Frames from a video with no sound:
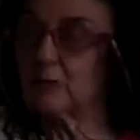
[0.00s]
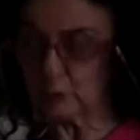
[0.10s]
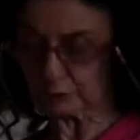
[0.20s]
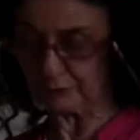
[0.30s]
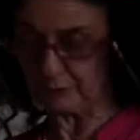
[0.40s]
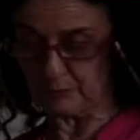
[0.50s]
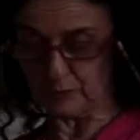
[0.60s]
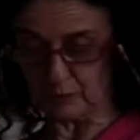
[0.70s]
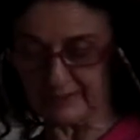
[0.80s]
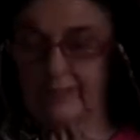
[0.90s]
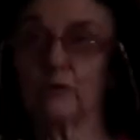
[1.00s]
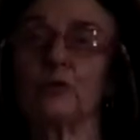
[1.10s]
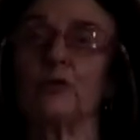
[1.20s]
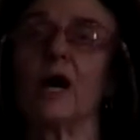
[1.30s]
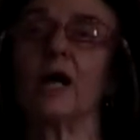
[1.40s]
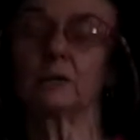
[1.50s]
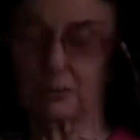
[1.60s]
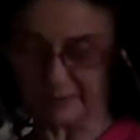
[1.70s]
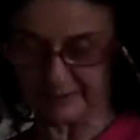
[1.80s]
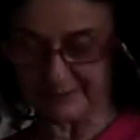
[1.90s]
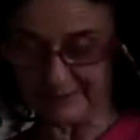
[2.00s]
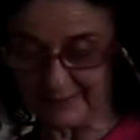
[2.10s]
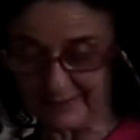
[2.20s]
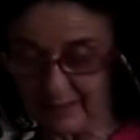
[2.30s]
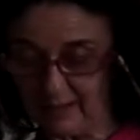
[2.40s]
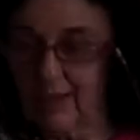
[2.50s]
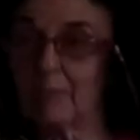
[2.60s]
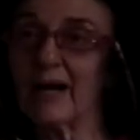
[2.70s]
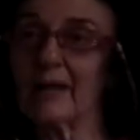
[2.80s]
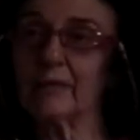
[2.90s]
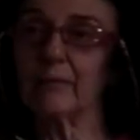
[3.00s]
used for more than 200 years by the